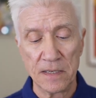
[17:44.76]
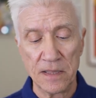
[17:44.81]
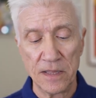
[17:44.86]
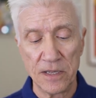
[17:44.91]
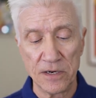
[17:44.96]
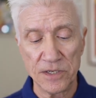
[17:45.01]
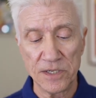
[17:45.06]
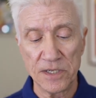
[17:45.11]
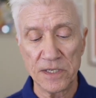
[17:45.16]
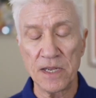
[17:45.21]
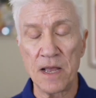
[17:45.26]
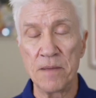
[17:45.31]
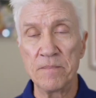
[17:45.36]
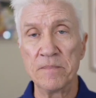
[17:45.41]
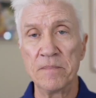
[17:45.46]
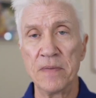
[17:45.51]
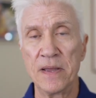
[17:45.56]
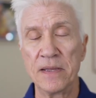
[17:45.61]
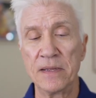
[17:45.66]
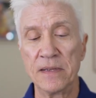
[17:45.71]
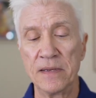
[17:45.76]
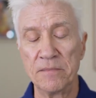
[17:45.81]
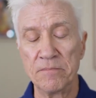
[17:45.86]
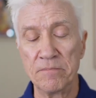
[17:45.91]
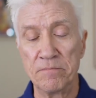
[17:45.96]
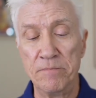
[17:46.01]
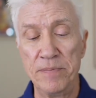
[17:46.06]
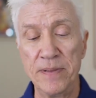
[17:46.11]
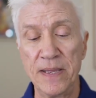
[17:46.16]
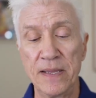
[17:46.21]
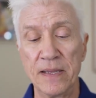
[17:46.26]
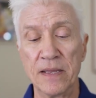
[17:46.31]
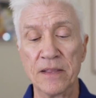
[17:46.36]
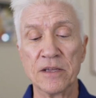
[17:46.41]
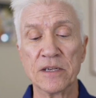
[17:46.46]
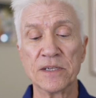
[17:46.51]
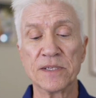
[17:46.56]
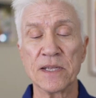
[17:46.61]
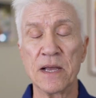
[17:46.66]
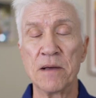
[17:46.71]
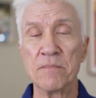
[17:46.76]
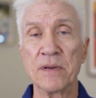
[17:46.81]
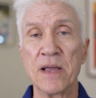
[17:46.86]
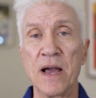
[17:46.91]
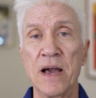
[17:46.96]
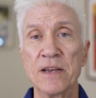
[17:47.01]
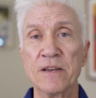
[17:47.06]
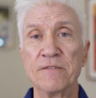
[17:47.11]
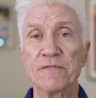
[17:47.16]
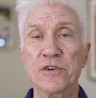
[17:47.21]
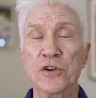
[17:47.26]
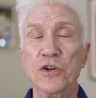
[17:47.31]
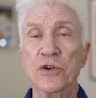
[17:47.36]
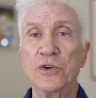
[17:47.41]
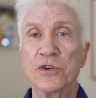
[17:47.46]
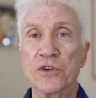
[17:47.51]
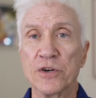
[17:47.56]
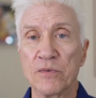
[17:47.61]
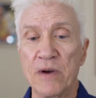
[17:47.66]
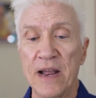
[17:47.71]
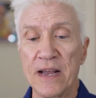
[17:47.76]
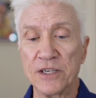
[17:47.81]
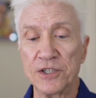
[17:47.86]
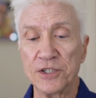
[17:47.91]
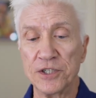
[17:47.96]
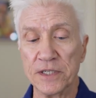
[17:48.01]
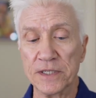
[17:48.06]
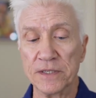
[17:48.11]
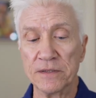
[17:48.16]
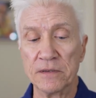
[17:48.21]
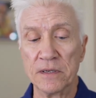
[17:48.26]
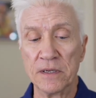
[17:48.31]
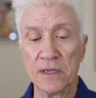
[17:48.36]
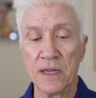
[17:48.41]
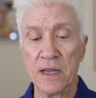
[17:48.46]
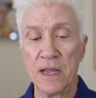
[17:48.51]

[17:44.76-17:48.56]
there's some big, there's some kind of new direction